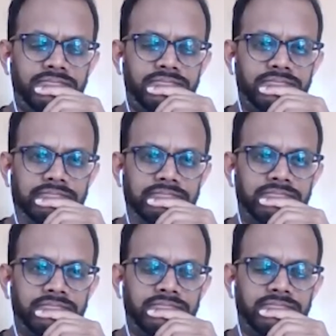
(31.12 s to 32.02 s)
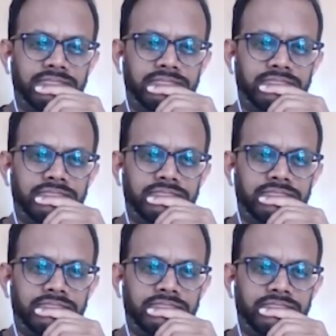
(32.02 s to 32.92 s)

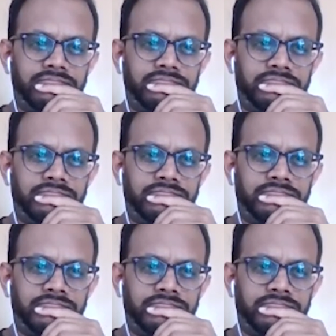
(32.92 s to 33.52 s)
(silent)